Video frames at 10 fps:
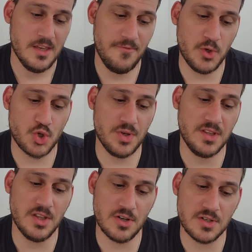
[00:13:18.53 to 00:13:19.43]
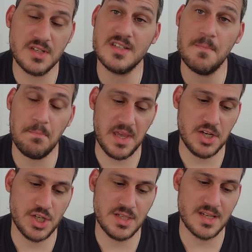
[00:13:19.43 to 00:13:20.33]
If you treat the nurses and
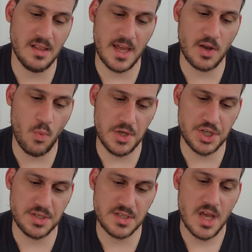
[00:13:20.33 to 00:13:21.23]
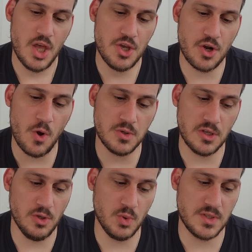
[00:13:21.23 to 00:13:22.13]
patients like widgets, you're going
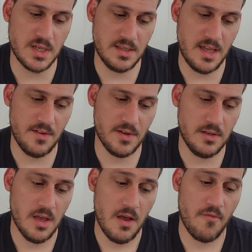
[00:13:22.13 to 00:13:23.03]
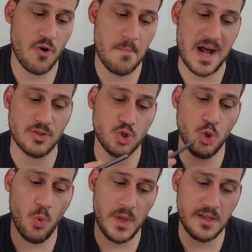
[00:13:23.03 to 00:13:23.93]
to lose," said David. "For about
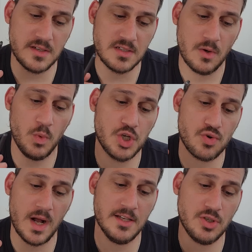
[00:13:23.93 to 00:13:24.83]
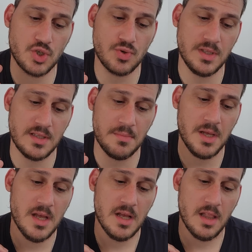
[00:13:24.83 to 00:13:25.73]
2 weeks, we tried to treat
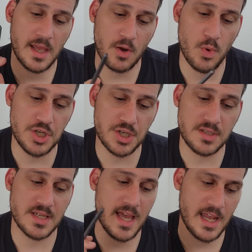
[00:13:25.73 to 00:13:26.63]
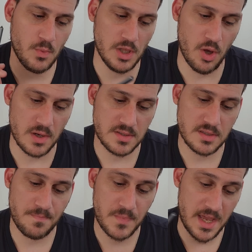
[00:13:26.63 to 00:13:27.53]
them like widgets and we
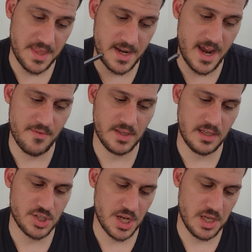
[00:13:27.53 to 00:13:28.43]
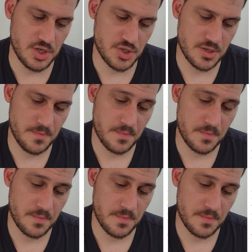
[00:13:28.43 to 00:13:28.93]
lost. And then everything changed."